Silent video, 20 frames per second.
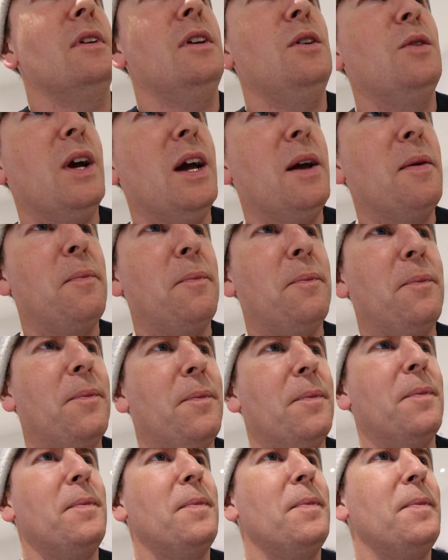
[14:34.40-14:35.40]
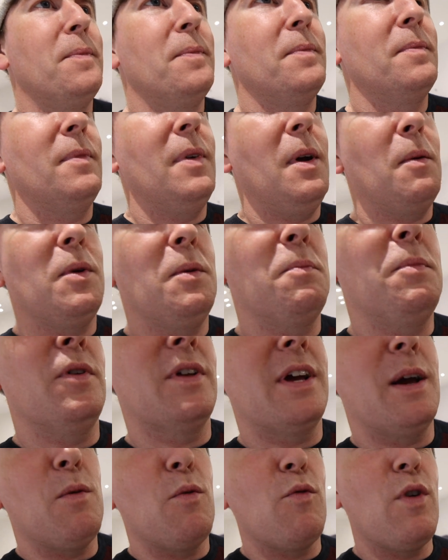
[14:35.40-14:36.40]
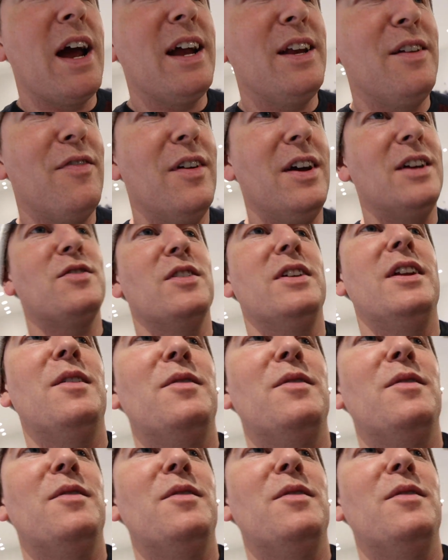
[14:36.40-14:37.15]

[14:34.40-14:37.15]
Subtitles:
You okay? Yeah. I'm gonna put the camera right in your face right